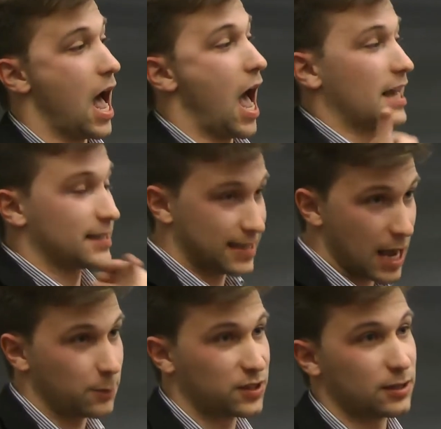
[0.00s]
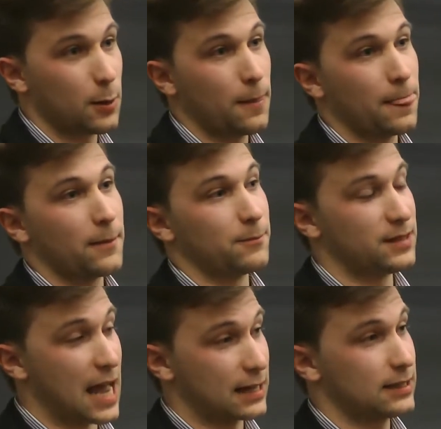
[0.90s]
accept
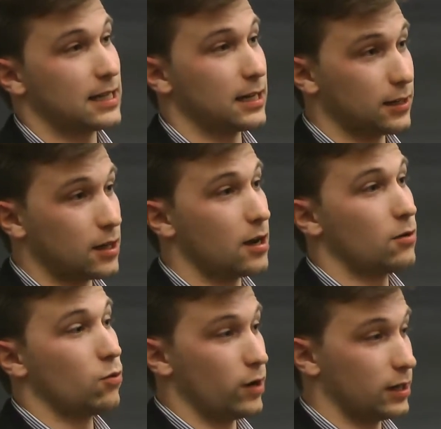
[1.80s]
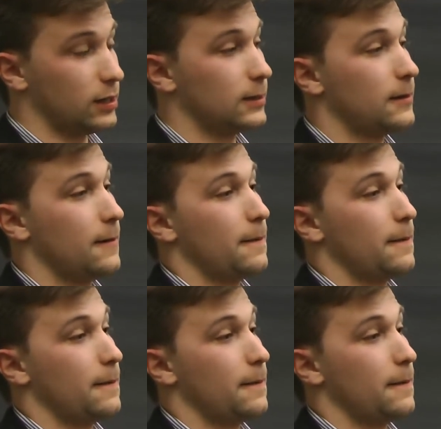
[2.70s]
that Canada will